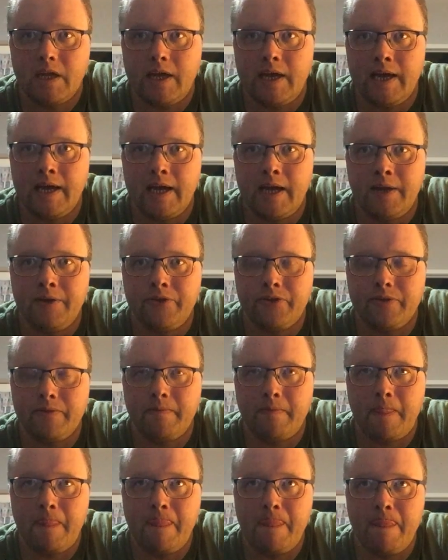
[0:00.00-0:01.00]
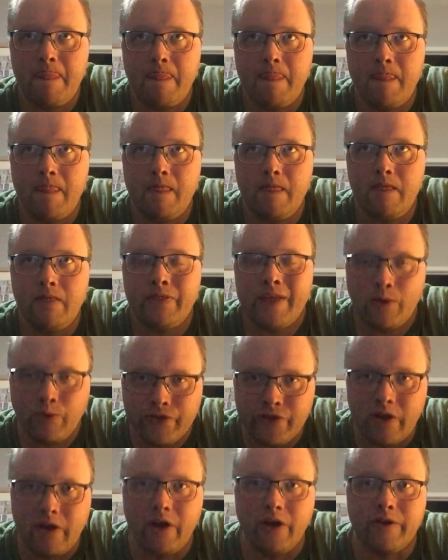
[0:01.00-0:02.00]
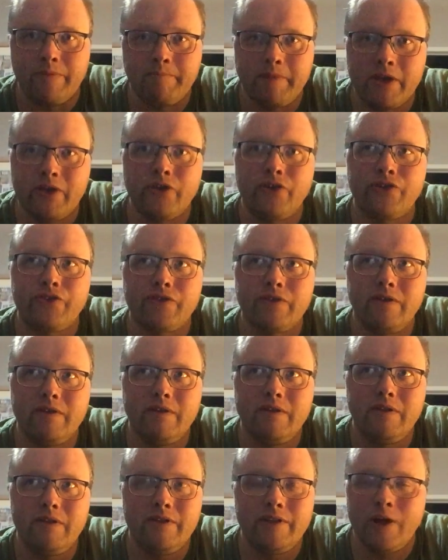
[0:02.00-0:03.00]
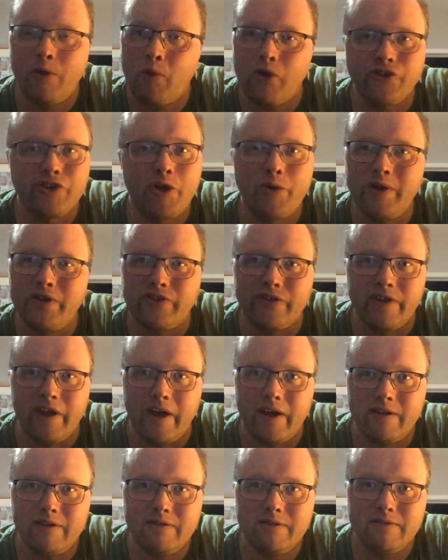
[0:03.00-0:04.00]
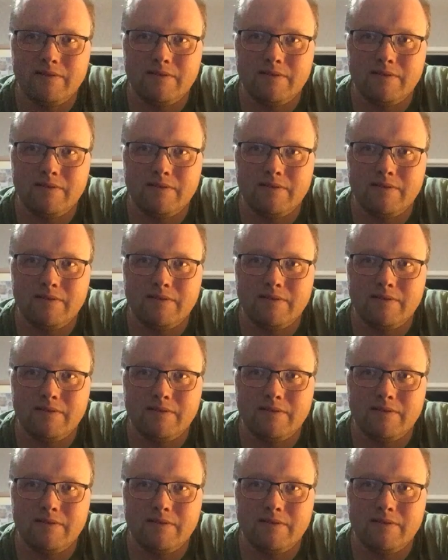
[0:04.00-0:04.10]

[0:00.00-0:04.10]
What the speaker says: And that was hard because there was no internet.